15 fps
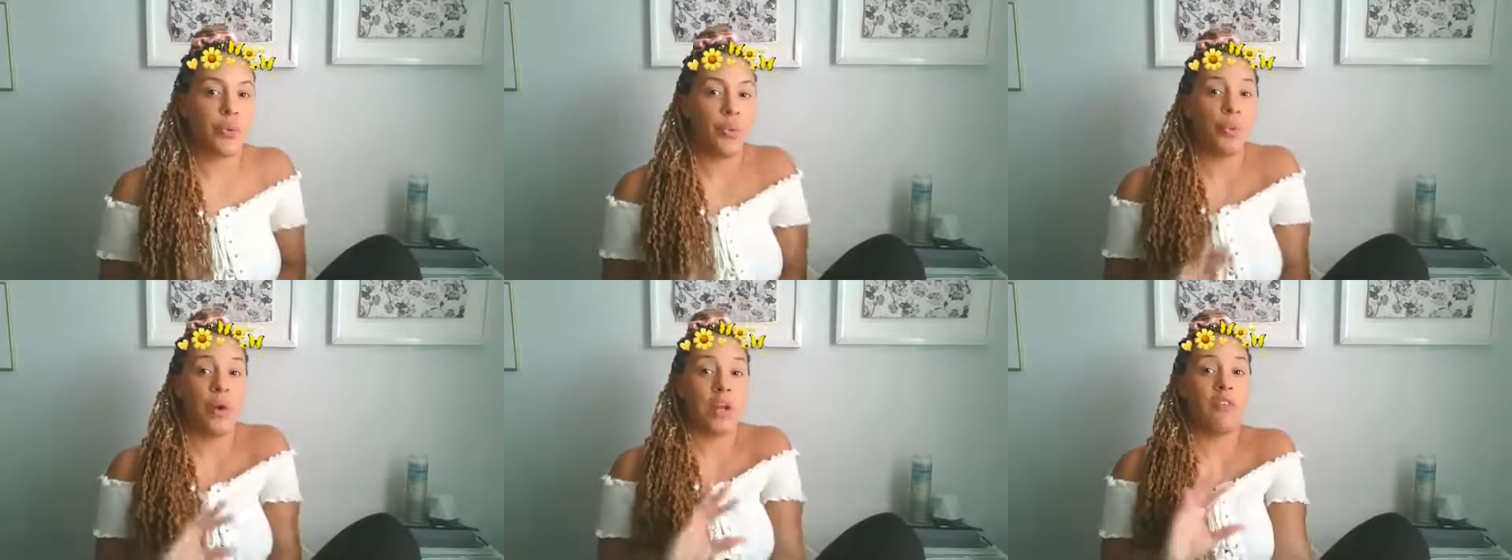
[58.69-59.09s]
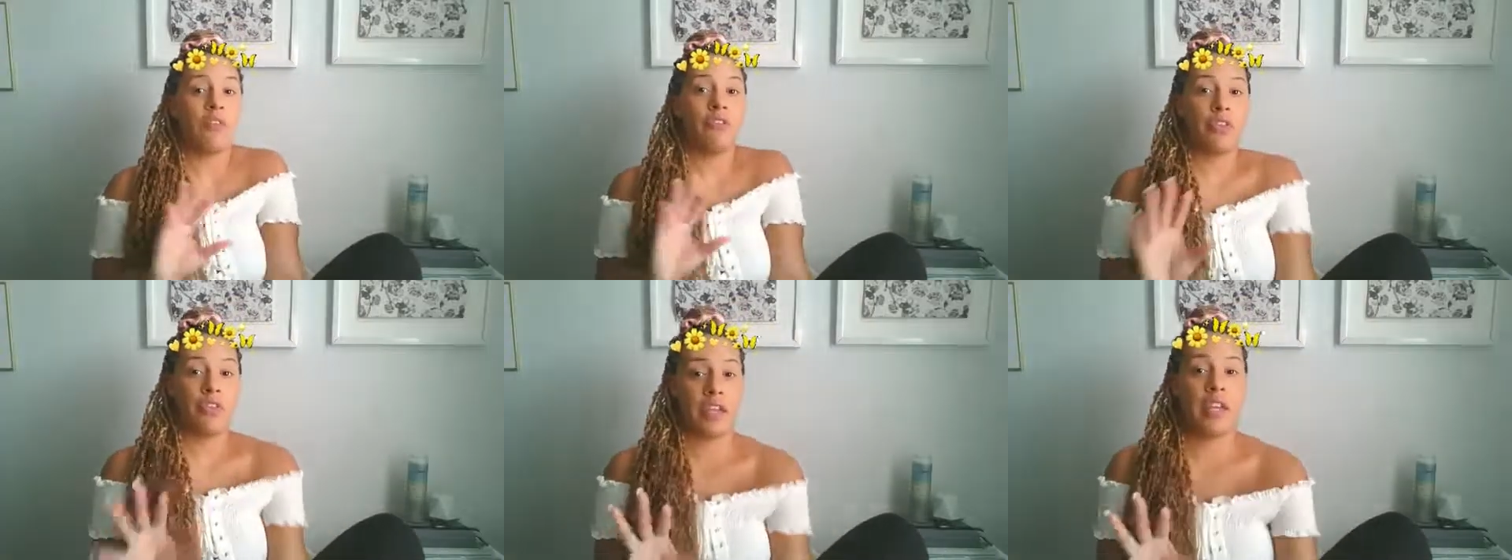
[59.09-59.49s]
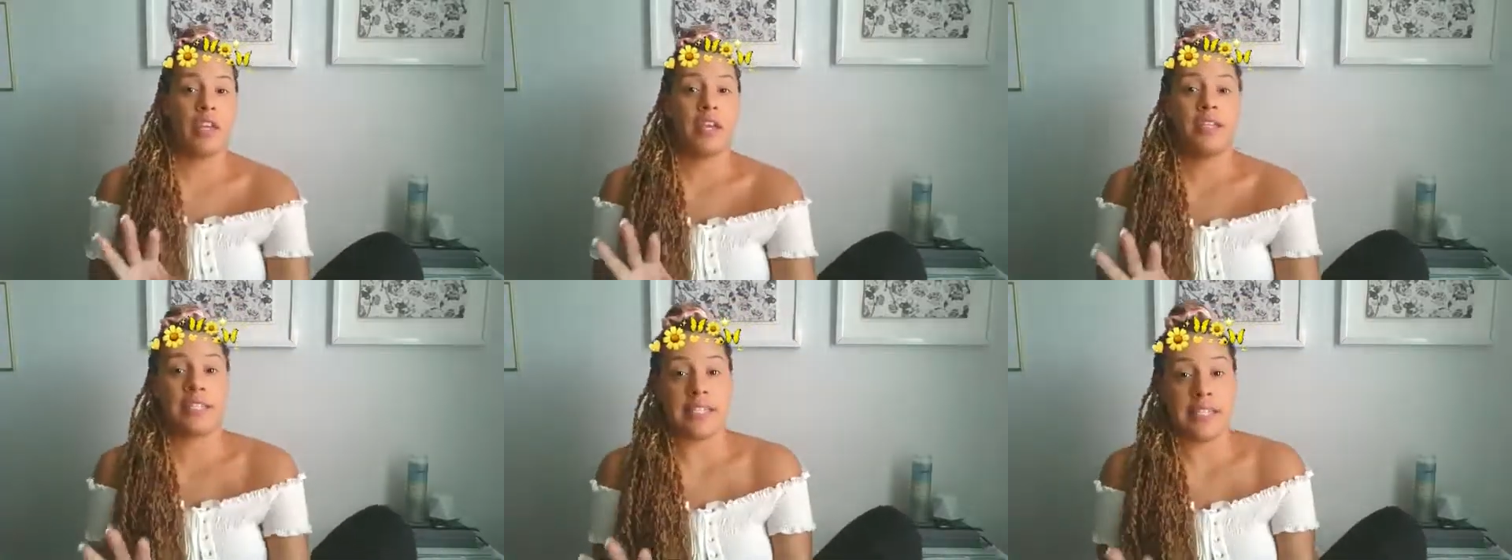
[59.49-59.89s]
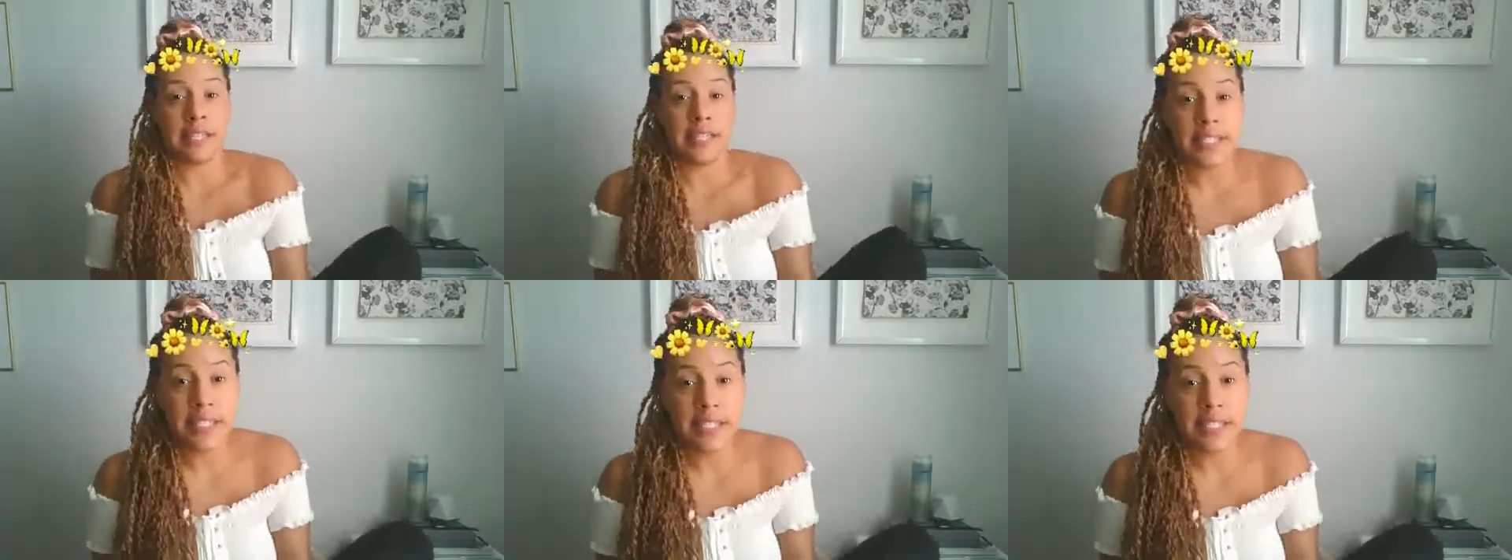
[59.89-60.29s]
whatever the case
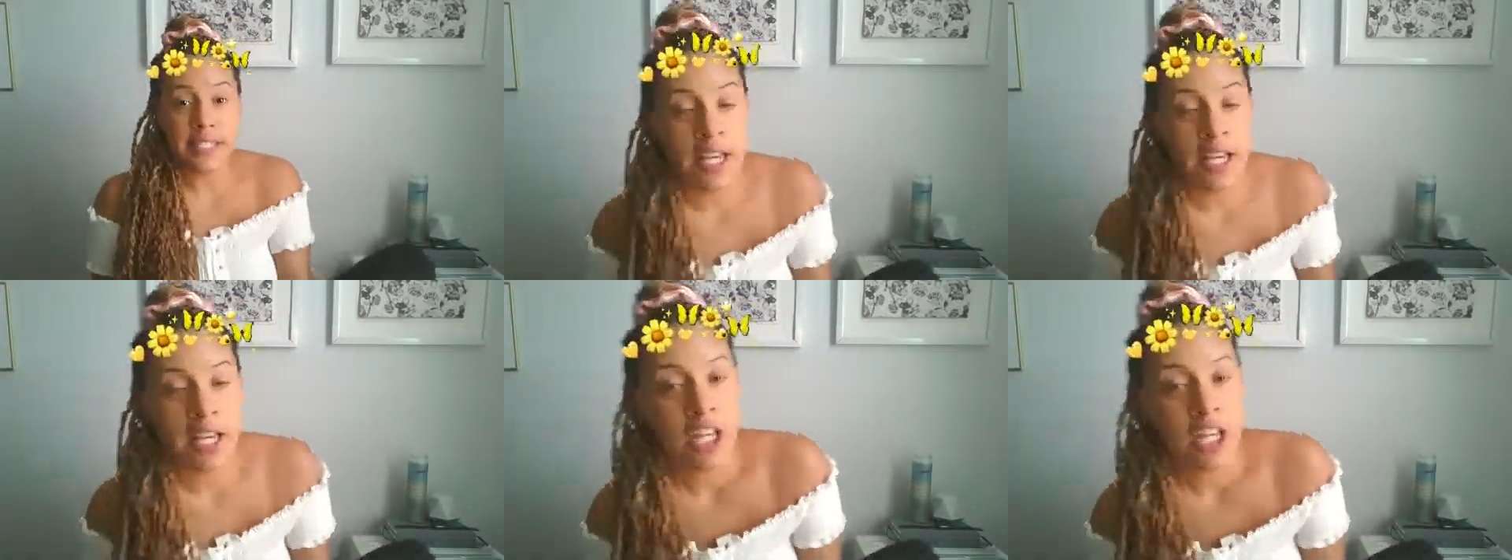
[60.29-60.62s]
is,